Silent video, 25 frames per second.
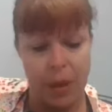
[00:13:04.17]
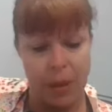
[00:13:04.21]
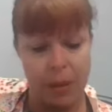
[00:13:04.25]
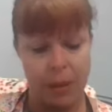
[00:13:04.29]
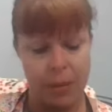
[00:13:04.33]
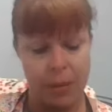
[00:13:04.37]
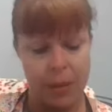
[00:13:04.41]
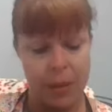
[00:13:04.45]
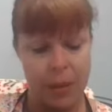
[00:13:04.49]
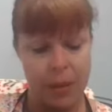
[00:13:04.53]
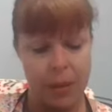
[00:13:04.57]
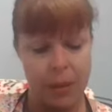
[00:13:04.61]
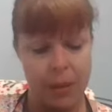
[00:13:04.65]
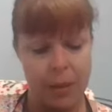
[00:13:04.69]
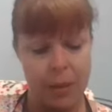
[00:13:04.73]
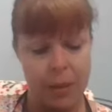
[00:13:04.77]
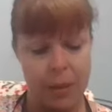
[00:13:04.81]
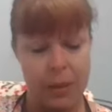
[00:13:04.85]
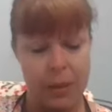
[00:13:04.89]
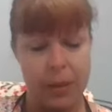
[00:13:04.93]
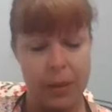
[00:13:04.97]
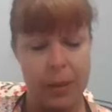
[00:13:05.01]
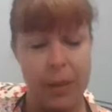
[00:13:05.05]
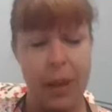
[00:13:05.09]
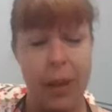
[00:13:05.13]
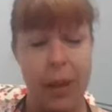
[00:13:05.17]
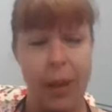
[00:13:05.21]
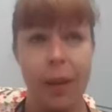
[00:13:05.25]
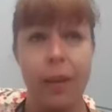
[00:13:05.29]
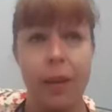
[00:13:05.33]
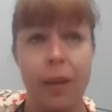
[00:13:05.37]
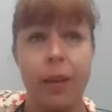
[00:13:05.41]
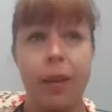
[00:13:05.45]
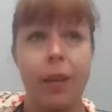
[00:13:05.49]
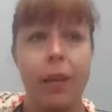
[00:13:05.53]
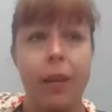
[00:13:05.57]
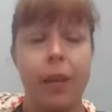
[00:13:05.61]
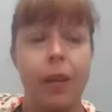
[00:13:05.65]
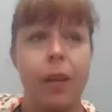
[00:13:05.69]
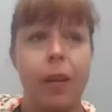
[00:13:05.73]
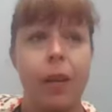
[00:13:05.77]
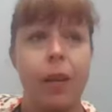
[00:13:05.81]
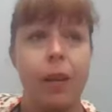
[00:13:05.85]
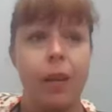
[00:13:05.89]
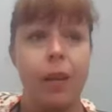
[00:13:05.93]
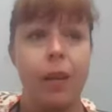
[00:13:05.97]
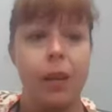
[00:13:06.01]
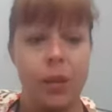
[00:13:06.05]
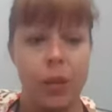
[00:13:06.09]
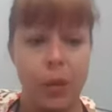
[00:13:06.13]
out of this is that
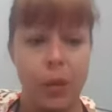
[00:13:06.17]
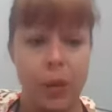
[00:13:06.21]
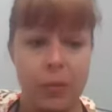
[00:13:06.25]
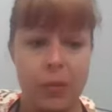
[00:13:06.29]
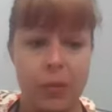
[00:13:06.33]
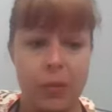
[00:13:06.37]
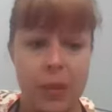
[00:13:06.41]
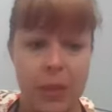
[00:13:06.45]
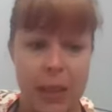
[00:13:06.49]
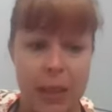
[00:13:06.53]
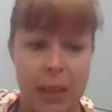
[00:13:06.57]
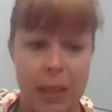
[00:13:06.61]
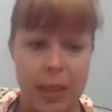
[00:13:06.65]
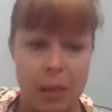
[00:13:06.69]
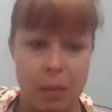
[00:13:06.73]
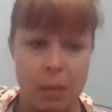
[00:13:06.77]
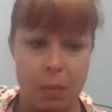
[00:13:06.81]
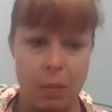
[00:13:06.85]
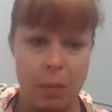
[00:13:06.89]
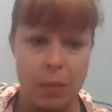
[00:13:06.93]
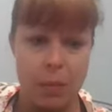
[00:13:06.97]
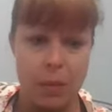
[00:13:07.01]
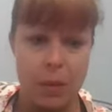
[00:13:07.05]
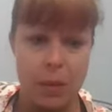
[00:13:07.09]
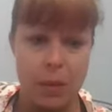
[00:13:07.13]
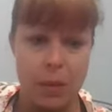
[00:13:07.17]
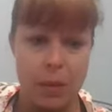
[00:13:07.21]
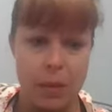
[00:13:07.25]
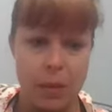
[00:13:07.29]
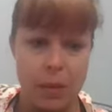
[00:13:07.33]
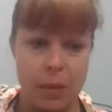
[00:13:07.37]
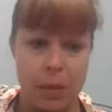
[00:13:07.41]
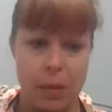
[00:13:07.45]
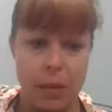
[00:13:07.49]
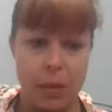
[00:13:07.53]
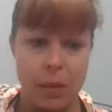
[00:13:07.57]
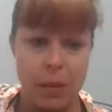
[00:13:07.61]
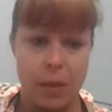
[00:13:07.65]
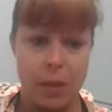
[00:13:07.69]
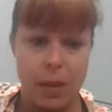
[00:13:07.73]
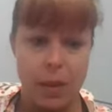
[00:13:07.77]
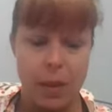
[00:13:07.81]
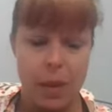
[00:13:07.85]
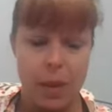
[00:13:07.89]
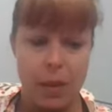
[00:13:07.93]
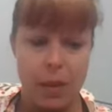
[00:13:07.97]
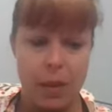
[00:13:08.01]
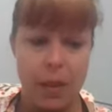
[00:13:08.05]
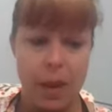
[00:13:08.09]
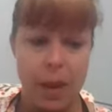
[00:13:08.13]
you have teams
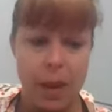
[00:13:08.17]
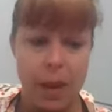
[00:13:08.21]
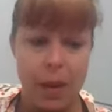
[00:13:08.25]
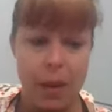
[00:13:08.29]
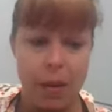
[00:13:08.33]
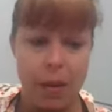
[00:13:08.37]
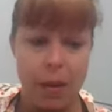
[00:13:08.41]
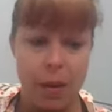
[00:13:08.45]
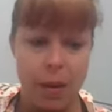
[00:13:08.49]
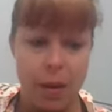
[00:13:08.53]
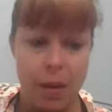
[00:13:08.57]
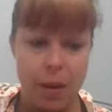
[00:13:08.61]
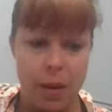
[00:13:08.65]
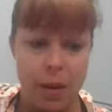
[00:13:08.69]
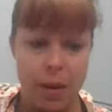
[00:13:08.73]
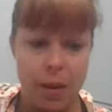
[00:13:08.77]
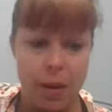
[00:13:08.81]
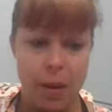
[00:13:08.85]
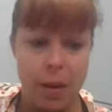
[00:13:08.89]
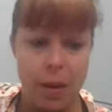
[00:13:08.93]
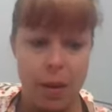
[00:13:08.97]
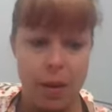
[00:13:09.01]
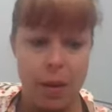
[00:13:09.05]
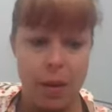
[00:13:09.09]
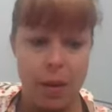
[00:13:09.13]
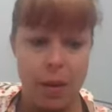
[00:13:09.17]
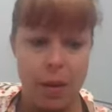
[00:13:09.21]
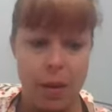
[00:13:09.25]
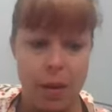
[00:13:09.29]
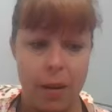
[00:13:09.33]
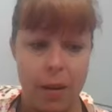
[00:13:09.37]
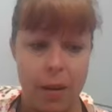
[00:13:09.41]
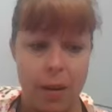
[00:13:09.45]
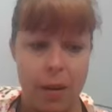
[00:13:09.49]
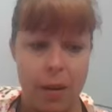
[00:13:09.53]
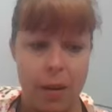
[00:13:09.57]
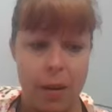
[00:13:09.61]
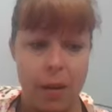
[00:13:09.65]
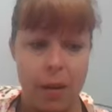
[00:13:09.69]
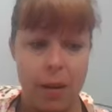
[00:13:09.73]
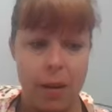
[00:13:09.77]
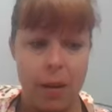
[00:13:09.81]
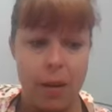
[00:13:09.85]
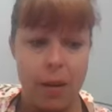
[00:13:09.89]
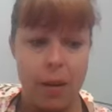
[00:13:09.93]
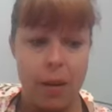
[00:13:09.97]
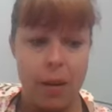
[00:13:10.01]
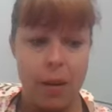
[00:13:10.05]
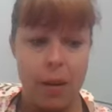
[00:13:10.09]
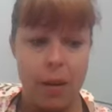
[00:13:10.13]
that are
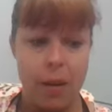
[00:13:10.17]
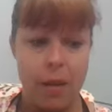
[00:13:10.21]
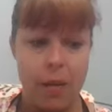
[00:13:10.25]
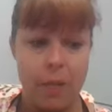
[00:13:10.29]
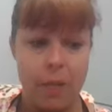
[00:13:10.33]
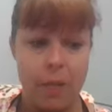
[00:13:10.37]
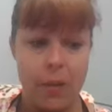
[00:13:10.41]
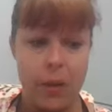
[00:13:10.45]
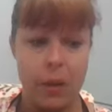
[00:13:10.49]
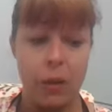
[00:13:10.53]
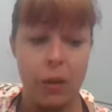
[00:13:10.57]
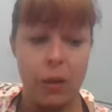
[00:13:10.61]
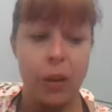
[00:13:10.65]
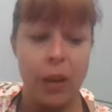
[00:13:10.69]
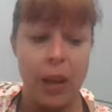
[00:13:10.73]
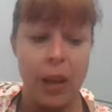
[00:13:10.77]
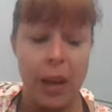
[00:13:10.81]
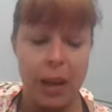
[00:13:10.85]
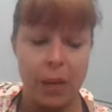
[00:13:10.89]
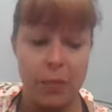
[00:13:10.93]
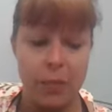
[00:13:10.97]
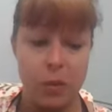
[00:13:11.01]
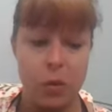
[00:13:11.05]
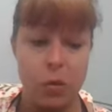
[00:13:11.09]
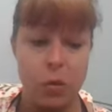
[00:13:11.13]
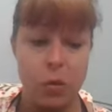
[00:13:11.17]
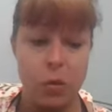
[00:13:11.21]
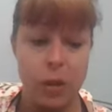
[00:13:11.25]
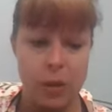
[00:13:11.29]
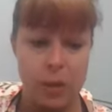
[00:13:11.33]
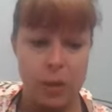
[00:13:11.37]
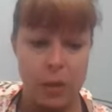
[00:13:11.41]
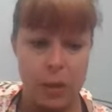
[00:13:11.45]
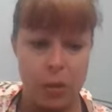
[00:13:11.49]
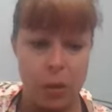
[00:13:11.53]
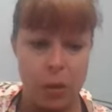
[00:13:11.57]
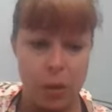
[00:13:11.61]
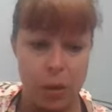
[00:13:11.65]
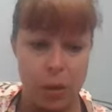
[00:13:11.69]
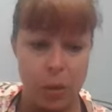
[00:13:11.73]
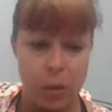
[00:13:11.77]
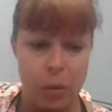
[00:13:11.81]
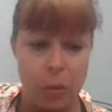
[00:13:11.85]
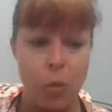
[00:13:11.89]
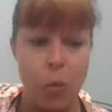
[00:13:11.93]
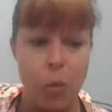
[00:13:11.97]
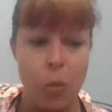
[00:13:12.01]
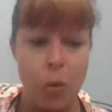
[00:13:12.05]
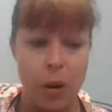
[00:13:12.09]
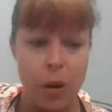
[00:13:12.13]
going to have to trust each other
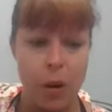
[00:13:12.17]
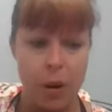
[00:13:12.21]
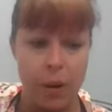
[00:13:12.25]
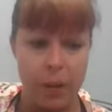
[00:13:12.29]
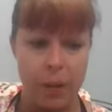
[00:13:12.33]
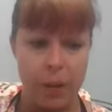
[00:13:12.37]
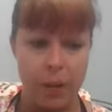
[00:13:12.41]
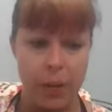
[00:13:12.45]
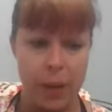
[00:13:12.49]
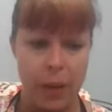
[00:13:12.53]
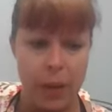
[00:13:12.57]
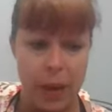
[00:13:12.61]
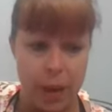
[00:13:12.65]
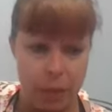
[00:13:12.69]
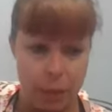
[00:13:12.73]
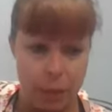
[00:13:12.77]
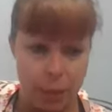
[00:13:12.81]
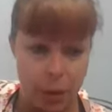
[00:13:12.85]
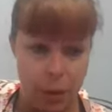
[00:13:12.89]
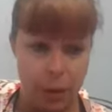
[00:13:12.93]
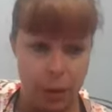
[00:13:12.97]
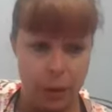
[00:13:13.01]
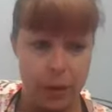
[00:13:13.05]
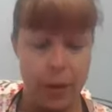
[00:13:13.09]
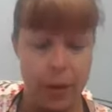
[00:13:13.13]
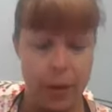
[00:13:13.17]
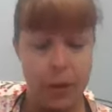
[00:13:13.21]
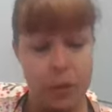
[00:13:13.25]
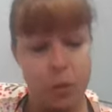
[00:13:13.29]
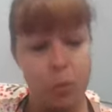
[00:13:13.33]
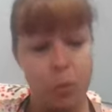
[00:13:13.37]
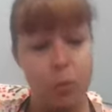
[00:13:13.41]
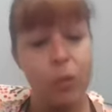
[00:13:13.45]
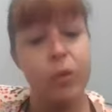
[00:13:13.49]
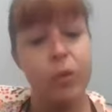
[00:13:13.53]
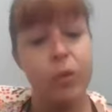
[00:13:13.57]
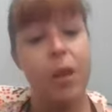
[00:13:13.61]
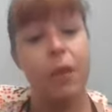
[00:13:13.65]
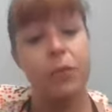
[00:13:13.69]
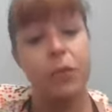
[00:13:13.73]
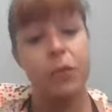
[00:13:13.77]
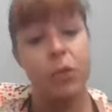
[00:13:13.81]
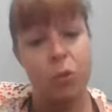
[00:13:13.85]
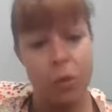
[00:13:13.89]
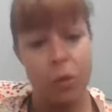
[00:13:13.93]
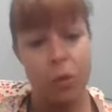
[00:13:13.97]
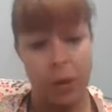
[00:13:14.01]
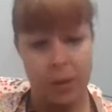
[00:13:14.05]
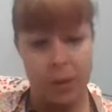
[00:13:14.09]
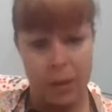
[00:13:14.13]
more than ever. Customers have to
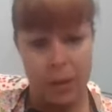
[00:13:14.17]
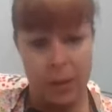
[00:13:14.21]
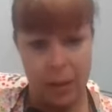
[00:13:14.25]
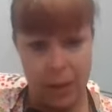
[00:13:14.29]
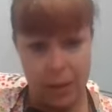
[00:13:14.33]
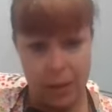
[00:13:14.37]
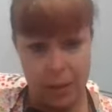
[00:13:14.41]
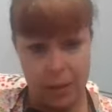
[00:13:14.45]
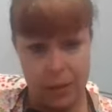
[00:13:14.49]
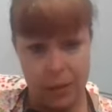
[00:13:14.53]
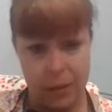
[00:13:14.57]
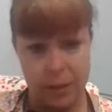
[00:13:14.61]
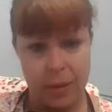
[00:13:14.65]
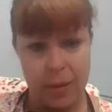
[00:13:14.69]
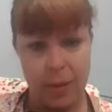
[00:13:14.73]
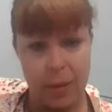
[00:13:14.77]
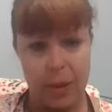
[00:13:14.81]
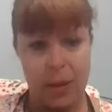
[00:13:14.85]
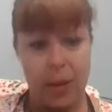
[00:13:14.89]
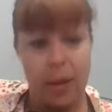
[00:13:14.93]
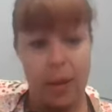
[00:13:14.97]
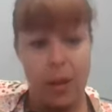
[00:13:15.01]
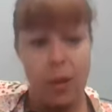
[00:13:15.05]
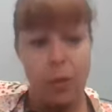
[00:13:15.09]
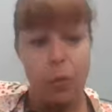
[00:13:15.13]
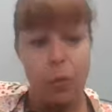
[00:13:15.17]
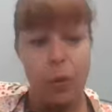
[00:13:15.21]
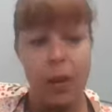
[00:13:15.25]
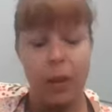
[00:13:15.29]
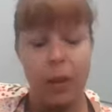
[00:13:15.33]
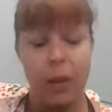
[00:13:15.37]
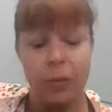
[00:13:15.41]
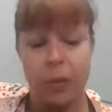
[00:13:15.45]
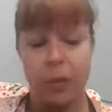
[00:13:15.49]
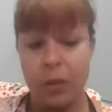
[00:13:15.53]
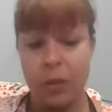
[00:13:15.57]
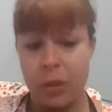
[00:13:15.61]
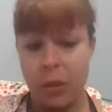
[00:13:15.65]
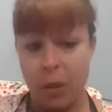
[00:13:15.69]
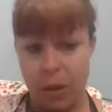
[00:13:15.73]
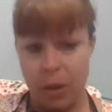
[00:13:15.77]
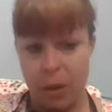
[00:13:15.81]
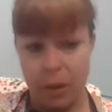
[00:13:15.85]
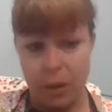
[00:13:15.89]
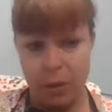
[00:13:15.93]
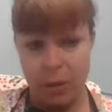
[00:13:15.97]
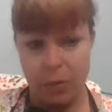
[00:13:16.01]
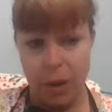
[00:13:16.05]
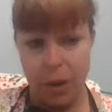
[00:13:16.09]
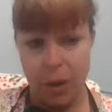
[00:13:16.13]
trust us. We have to start
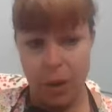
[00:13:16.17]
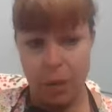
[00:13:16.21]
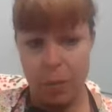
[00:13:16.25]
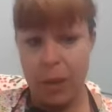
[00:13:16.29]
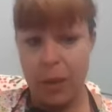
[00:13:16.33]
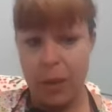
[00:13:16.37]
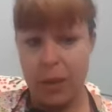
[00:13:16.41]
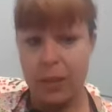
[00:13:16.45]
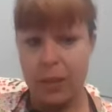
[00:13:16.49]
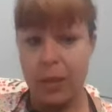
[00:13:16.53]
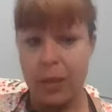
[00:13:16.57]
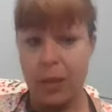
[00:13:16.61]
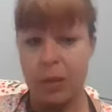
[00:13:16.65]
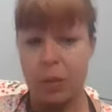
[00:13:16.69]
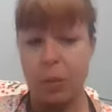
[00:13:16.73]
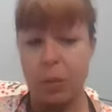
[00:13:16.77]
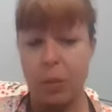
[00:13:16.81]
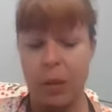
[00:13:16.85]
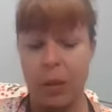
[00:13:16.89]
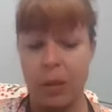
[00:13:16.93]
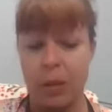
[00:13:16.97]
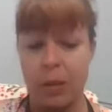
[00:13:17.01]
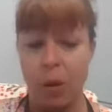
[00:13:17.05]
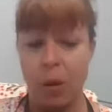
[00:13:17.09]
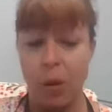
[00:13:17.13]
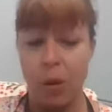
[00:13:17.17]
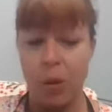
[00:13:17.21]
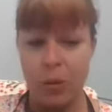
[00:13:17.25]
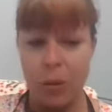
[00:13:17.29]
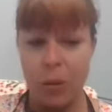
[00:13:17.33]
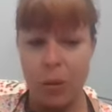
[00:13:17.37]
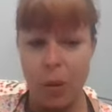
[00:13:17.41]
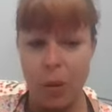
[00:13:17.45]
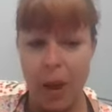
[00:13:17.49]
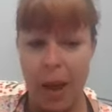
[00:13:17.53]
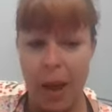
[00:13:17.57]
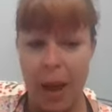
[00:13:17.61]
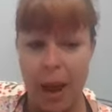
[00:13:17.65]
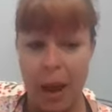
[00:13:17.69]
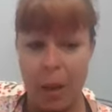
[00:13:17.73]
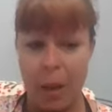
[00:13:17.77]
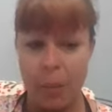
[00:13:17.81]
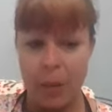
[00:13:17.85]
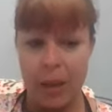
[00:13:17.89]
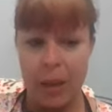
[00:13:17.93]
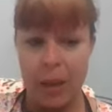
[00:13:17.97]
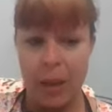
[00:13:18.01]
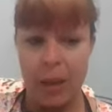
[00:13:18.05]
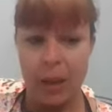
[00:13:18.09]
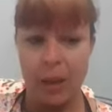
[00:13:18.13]
at the very basics, but it's also
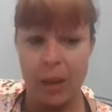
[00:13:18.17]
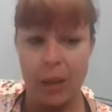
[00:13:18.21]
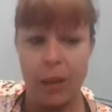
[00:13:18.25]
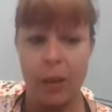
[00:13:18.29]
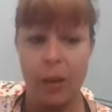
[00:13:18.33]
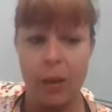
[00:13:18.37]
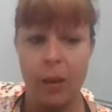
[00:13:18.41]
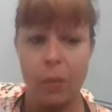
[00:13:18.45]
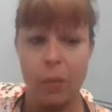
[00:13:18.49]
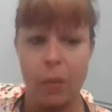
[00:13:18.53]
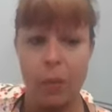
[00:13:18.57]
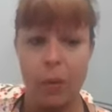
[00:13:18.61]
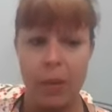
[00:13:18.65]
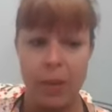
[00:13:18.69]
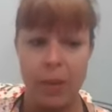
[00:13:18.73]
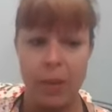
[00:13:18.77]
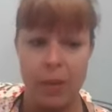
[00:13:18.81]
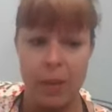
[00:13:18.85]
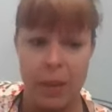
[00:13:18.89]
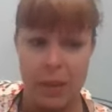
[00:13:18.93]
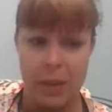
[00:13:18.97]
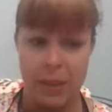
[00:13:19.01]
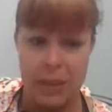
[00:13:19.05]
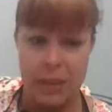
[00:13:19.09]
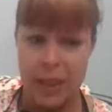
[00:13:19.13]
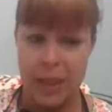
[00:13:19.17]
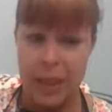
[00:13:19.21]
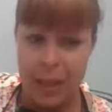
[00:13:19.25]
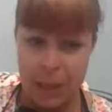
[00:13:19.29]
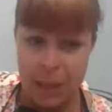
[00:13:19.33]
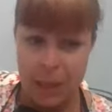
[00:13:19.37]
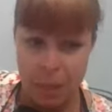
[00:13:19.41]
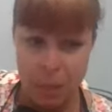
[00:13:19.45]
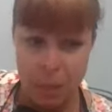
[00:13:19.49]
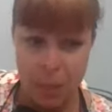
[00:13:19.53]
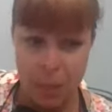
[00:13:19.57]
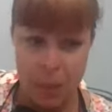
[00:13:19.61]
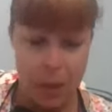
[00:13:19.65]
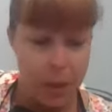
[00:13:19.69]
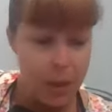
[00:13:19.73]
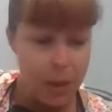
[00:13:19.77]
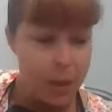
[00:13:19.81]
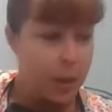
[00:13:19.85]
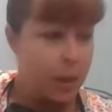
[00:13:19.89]
happening within the team.